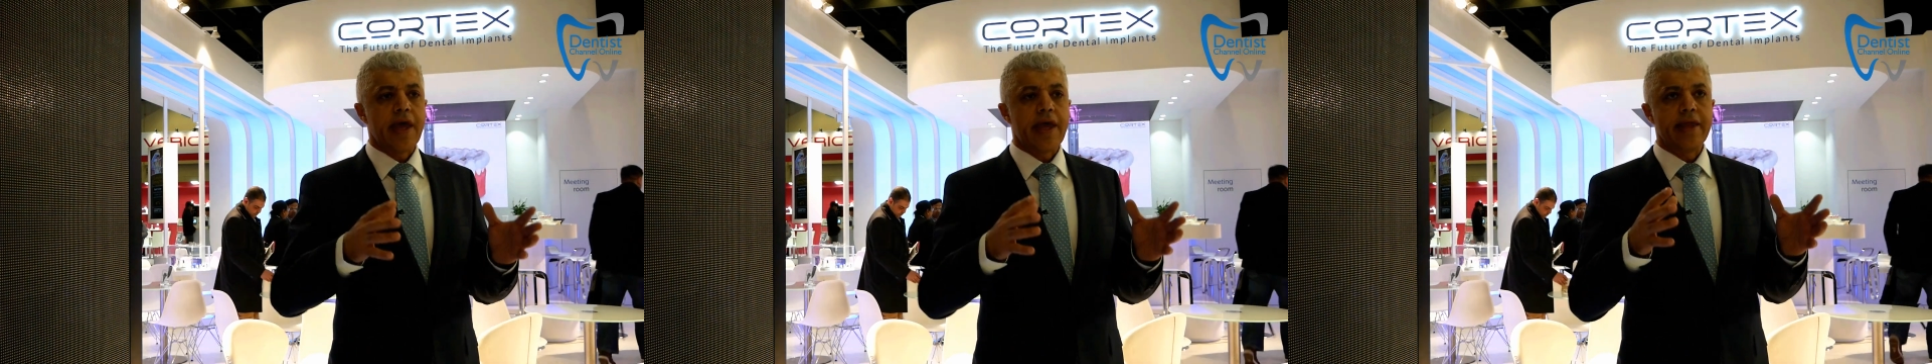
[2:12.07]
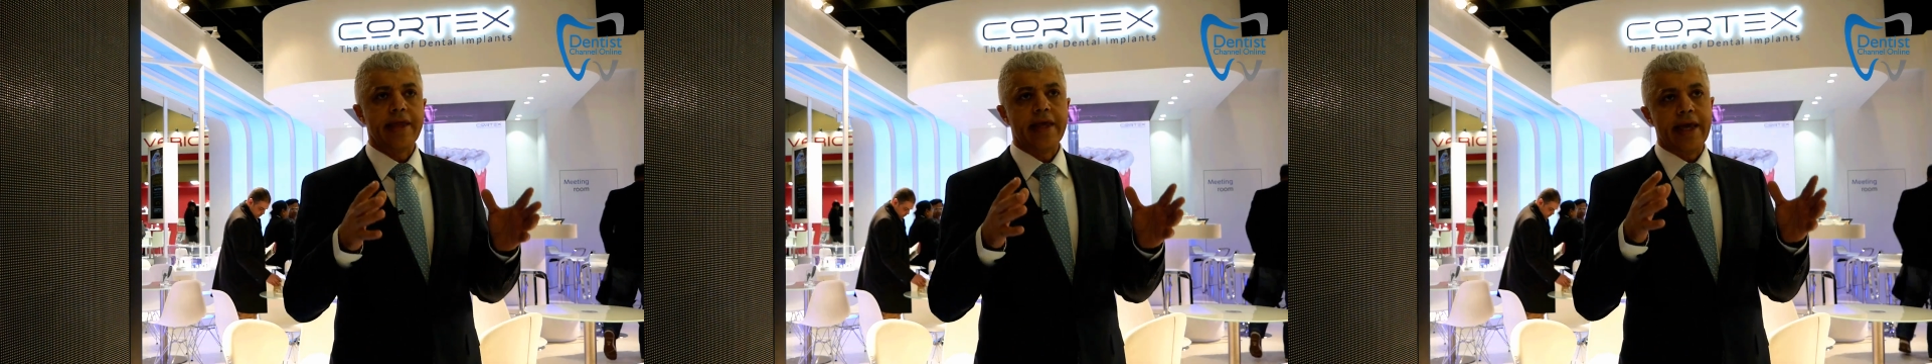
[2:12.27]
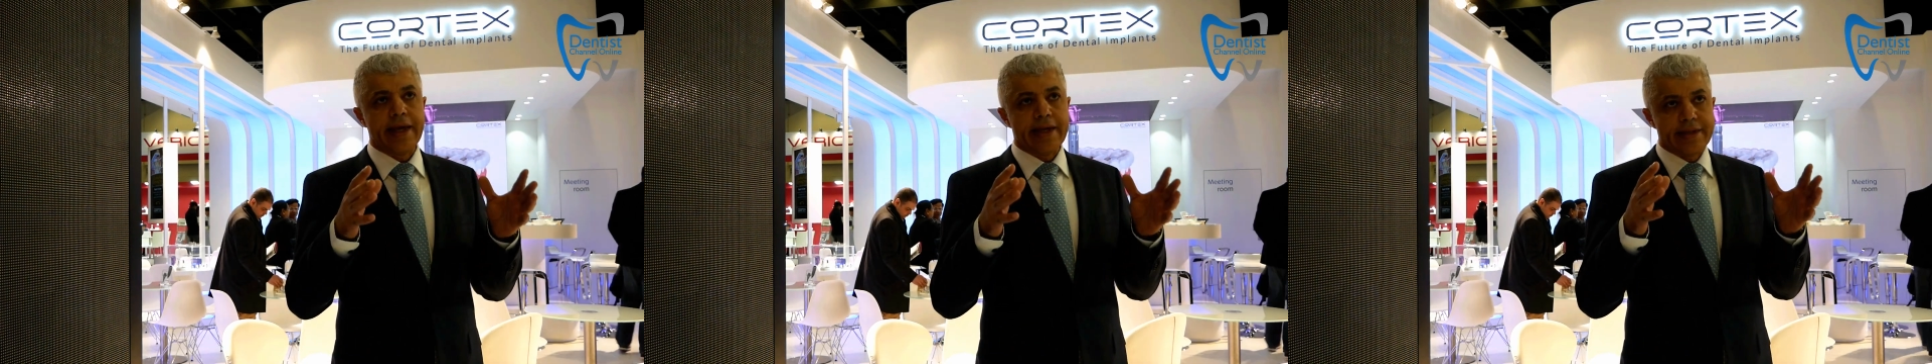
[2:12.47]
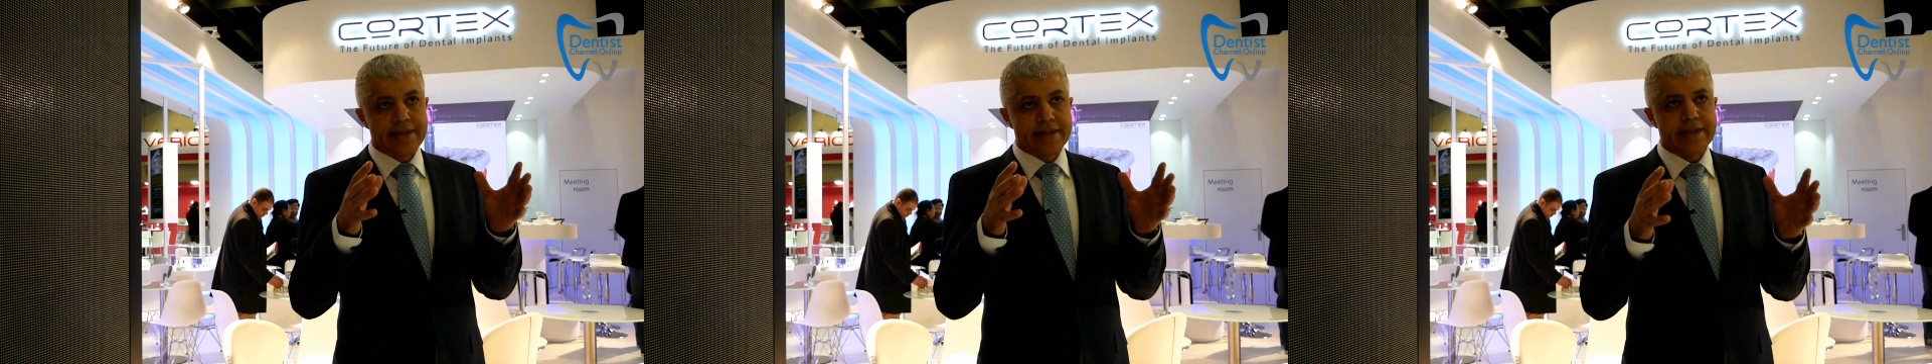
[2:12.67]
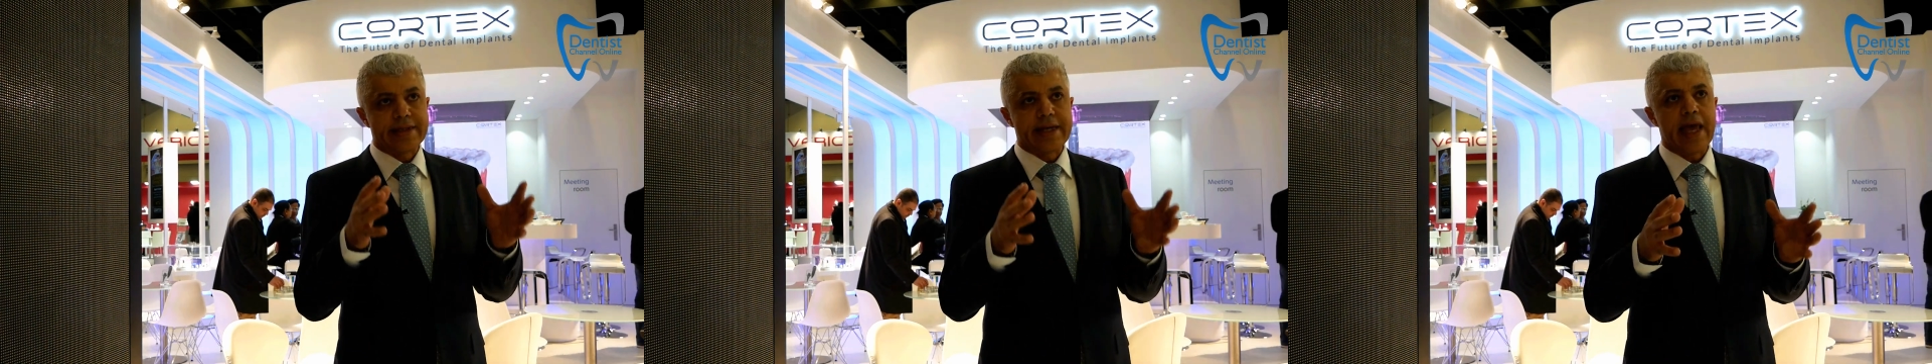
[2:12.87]
in the
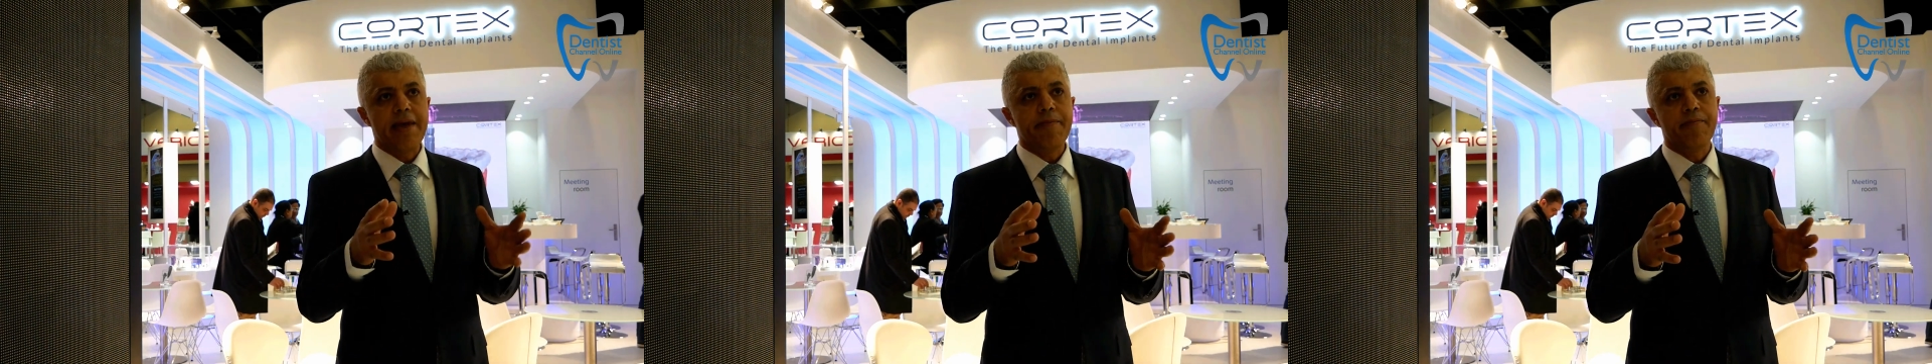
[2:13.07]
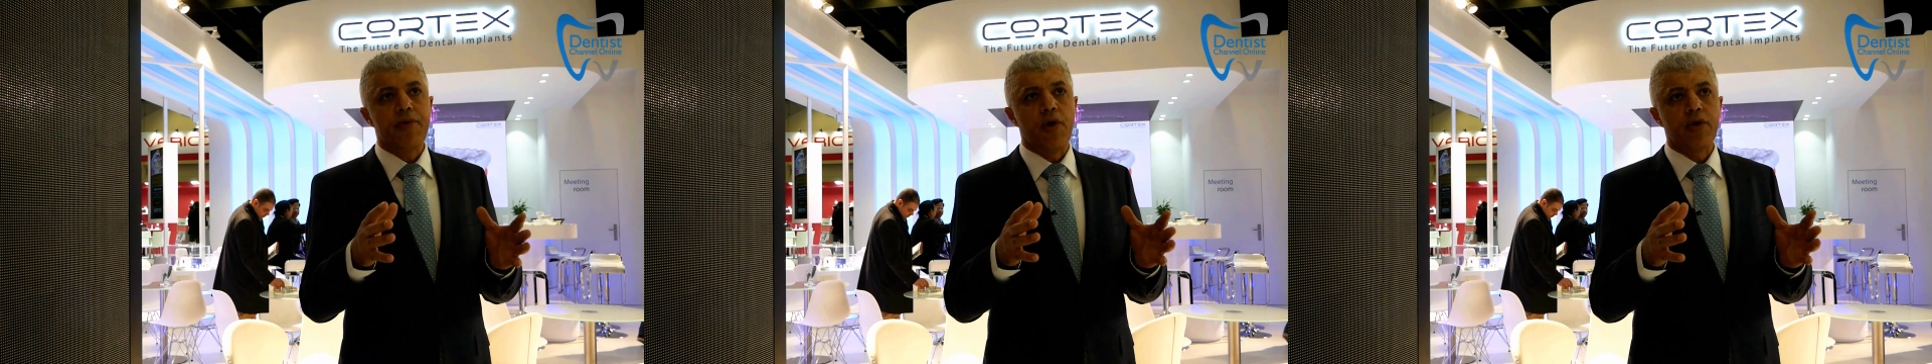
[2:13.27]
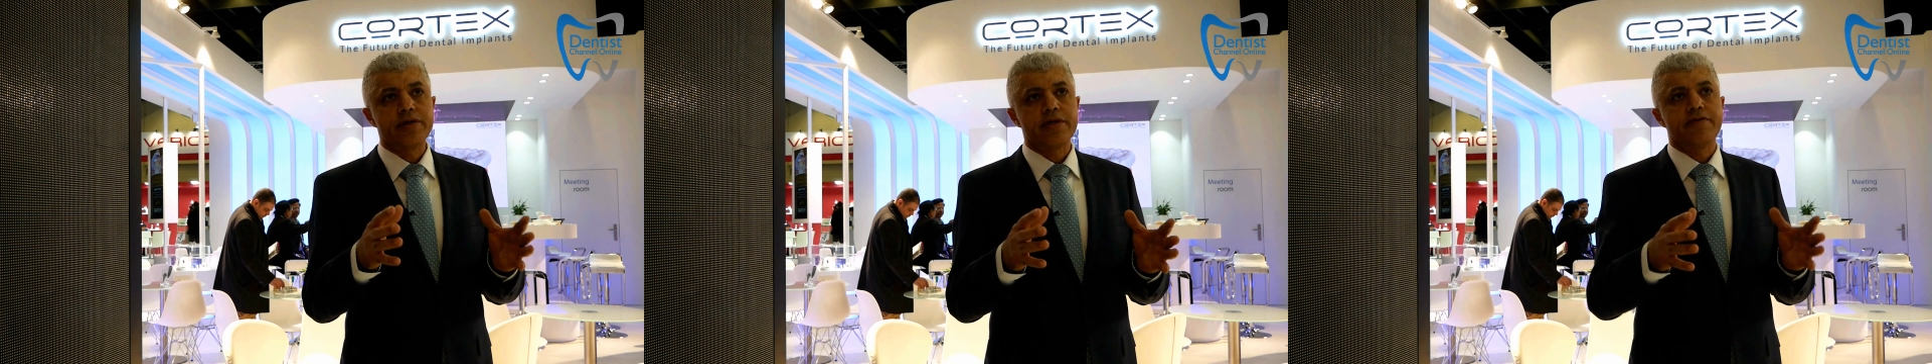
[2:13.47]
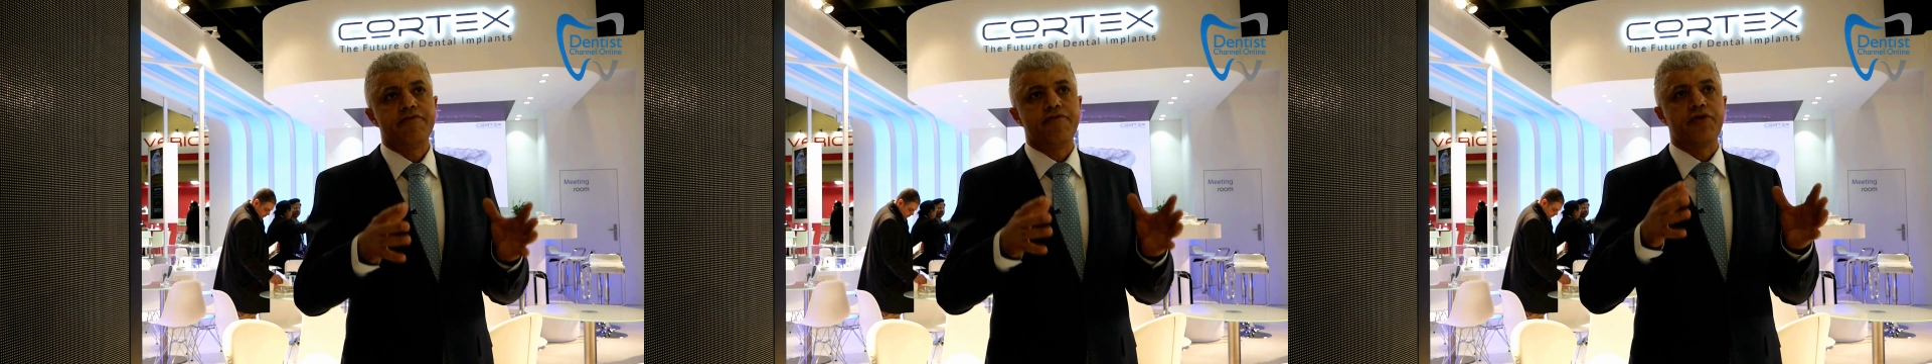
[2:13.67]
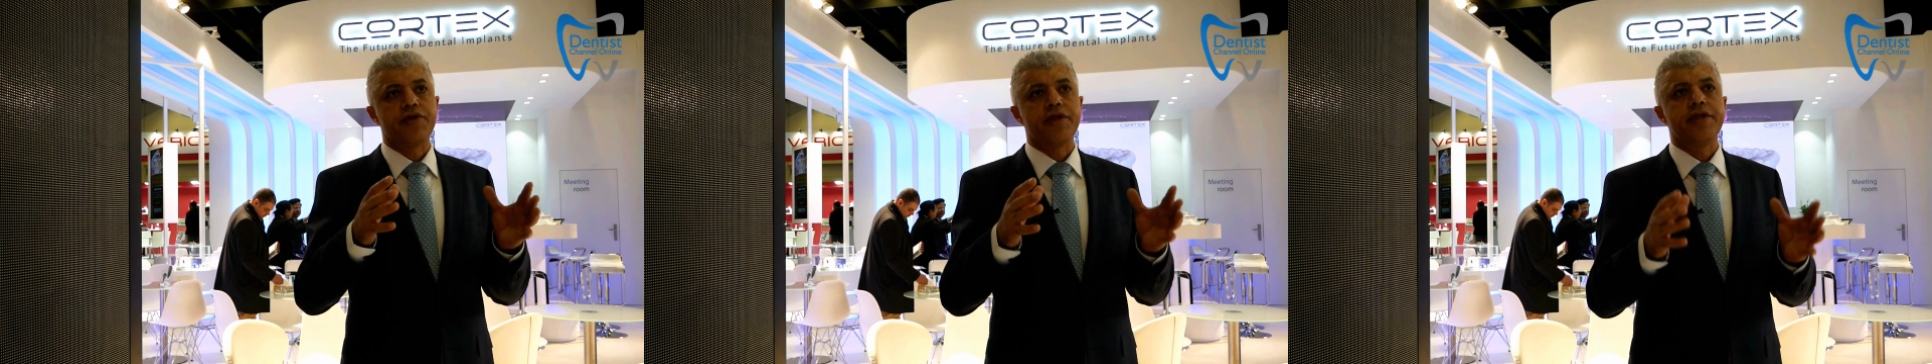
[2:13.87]
same box
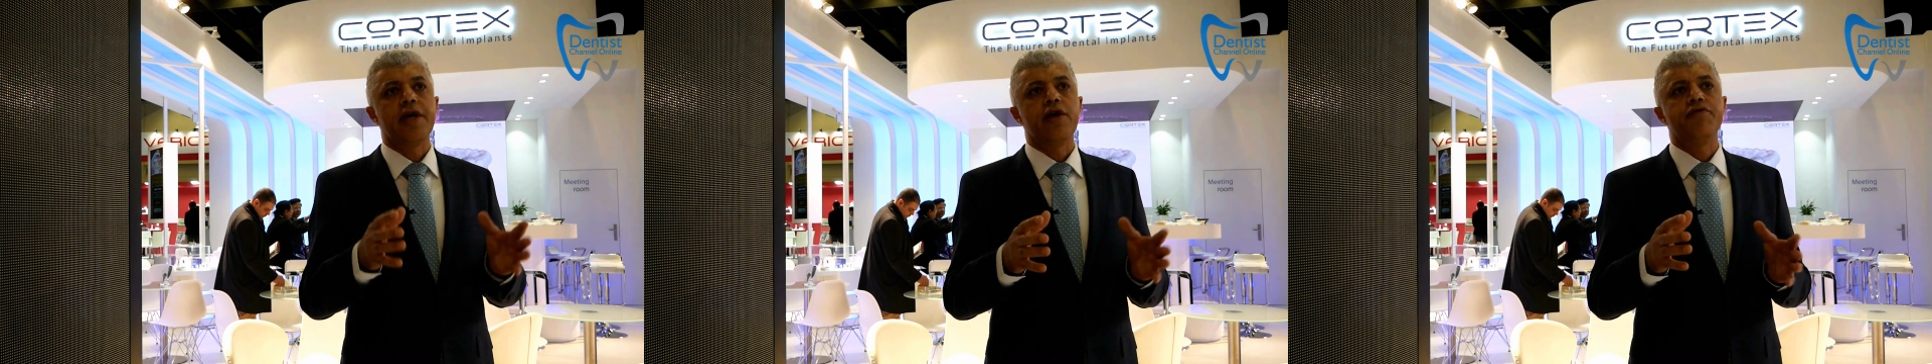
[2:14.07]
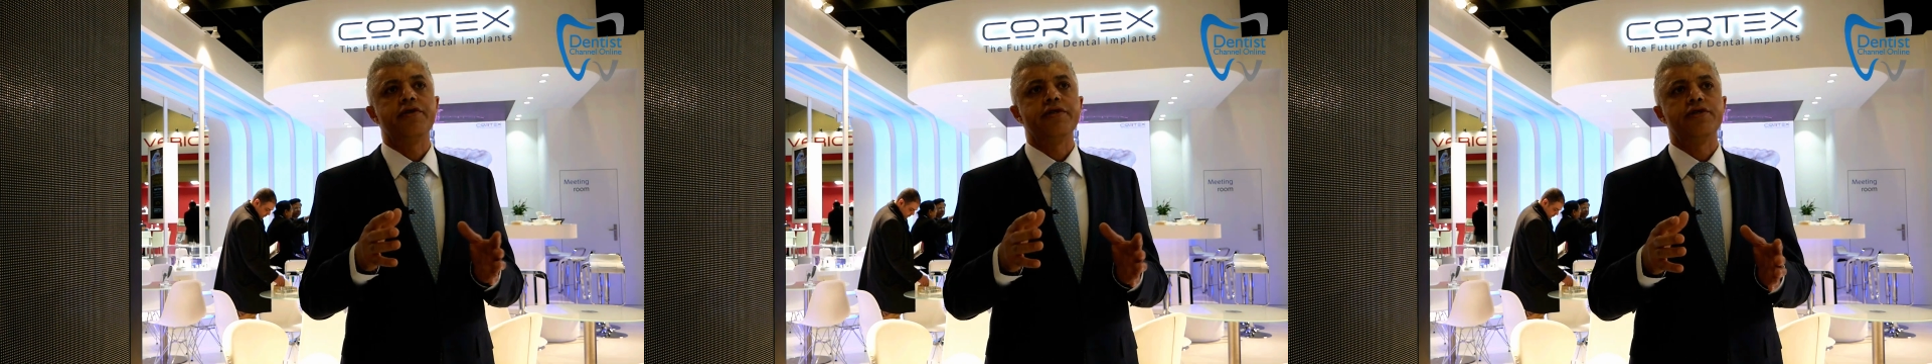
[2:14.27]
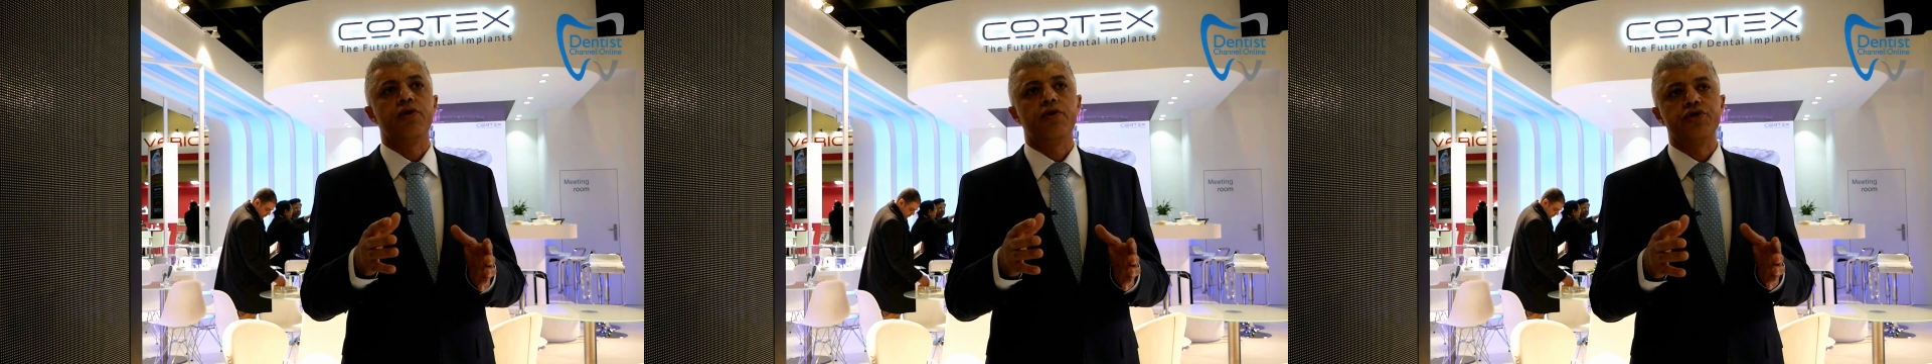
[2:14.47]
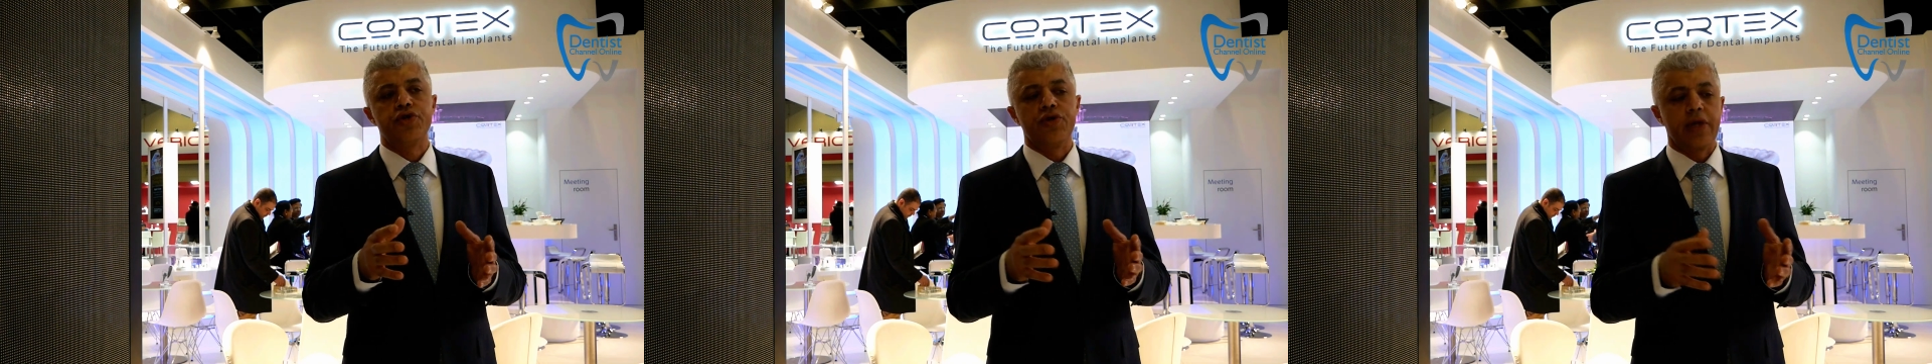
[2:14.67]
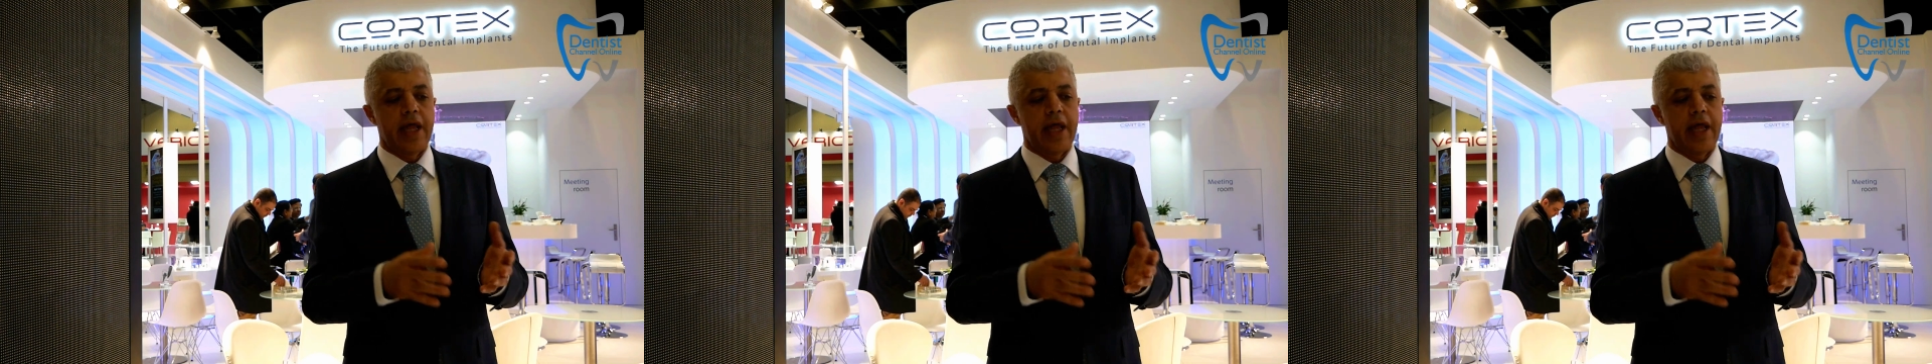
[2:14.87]
for the day of the surgery,